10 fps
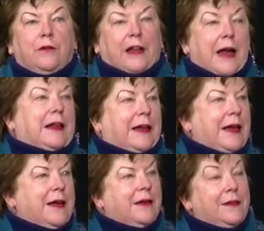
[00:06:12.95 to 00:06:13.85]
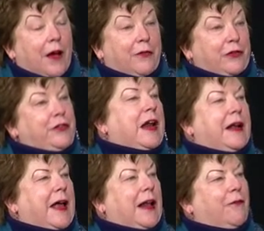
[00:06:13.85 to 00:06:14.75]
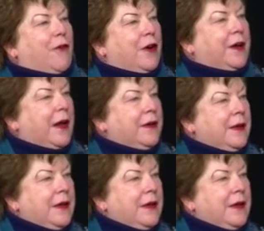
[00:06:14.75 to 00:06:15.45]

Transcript: lately of the state of California,